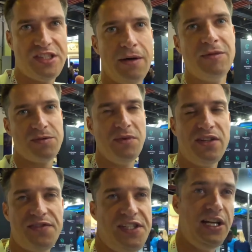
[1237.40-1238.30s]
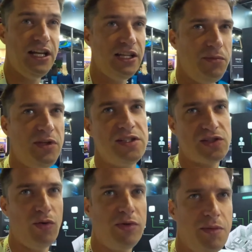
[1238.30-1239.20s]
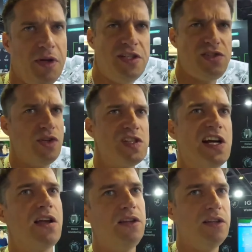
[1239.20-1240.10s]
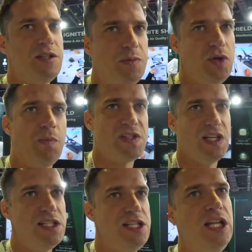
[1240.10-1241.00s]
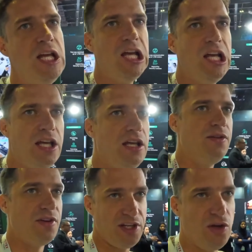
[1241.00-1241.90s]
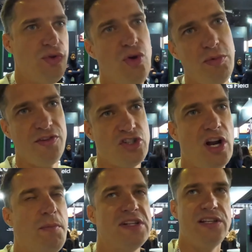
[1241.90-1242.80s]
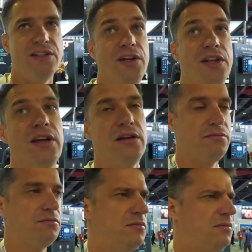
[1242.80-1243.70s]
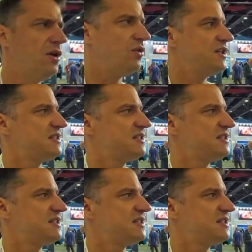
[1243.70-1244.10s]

with metaverses, robots, and stuff is closed today. Today's the last day, or rather, yesterday was the last day. It's pretty